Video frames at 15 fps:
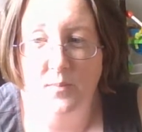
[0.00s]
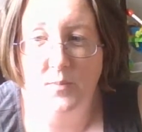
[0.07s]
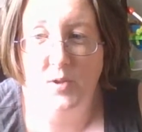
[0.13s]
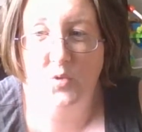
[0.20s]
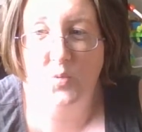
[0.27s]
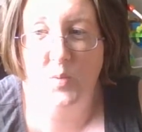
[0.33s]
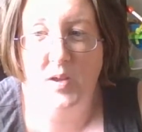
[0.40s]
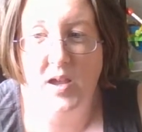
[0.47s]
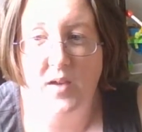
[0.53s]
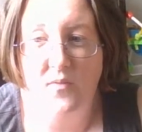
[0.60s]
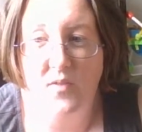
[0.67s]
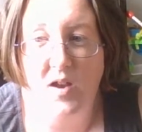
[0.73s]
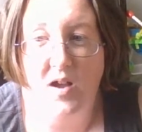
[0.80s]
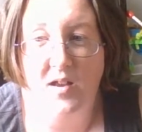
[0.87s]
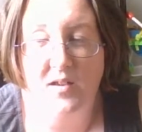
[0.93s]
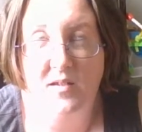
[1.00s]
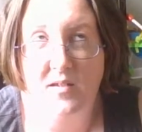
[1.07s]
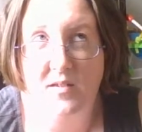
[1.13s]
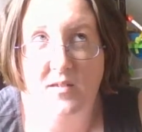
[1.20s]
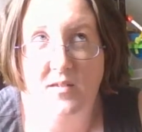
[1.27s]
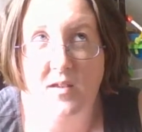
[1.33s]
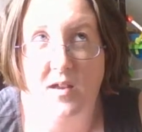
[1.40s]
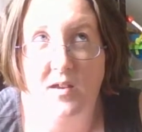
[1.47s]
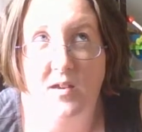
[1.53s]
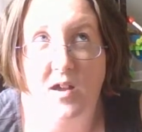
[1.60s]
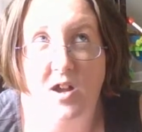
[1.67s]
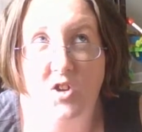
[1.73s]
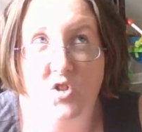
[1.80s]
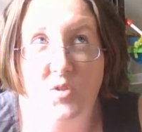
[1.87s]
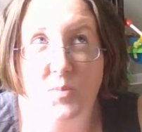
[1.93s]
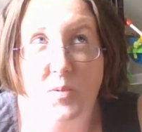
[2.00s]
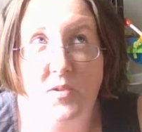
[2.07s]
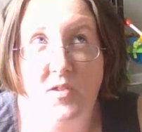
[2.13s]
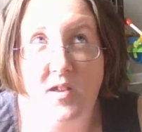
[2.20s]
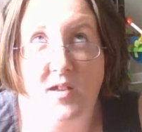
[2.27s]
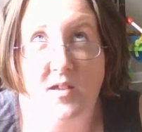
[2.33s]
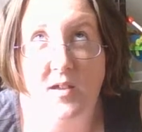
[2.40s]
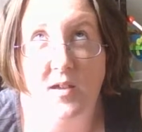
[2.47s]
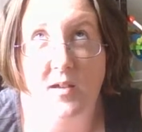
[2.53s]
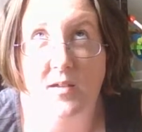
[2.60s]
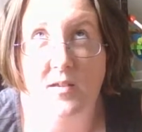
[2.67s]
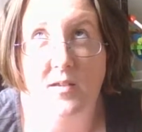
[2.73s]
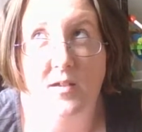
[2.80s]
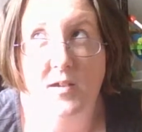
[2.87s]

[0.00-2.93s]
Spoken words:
which we have not done 100% yet,